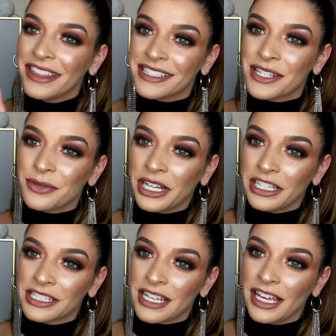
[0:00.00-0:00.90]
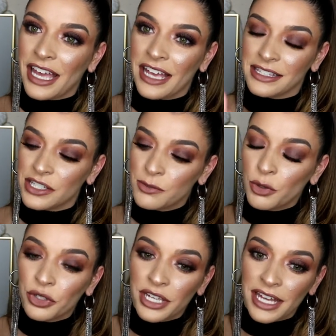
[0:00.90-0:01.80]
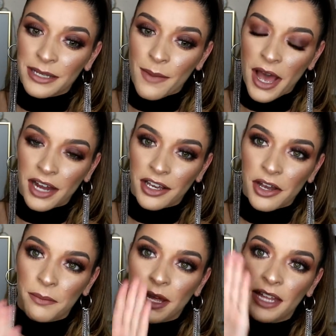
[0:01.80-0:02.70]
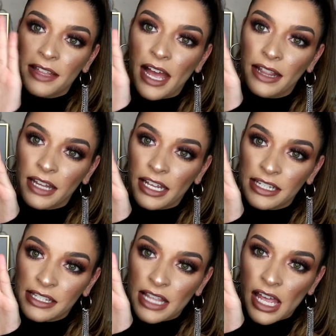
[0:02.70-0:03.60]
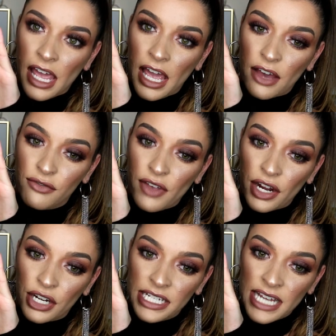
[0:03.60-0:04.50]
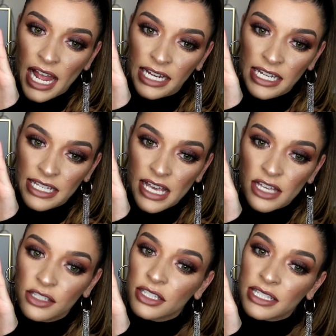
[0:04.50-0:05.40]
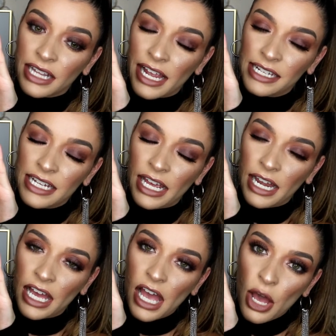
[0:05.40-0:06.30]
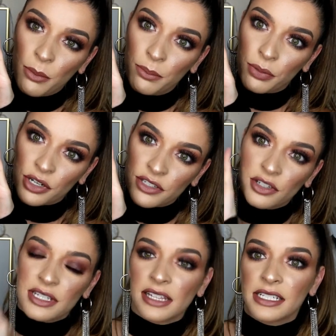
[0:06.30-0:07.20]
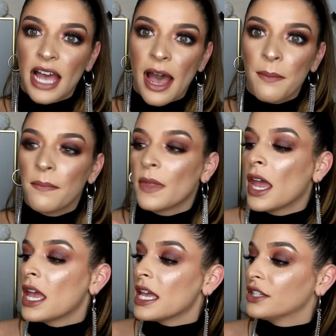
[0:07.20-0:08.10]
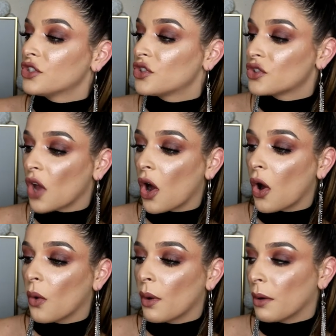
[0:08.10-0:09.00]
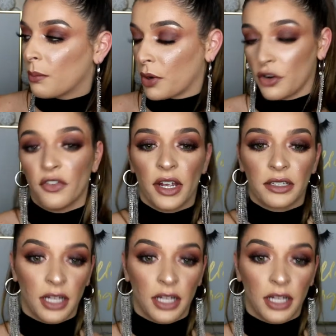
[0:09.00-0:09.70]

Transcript: This is what it looks like. It has a spoolie on the bottom, and then like it's the very tiny slanted bristles on the top. It's so perfect.